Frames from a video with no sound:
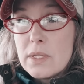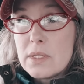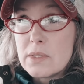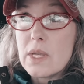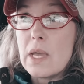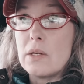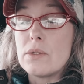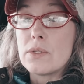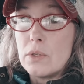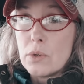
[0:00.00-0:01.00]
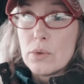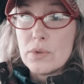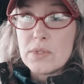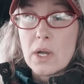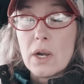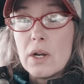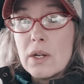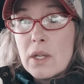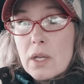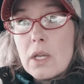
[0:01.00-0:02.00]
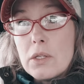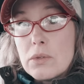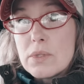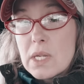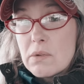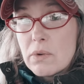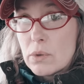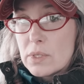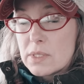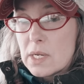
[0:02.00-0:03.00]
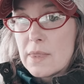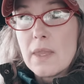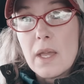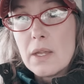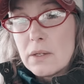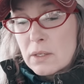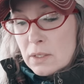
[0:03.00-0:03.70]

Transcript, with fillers: desires and goals are and you stay focused on that.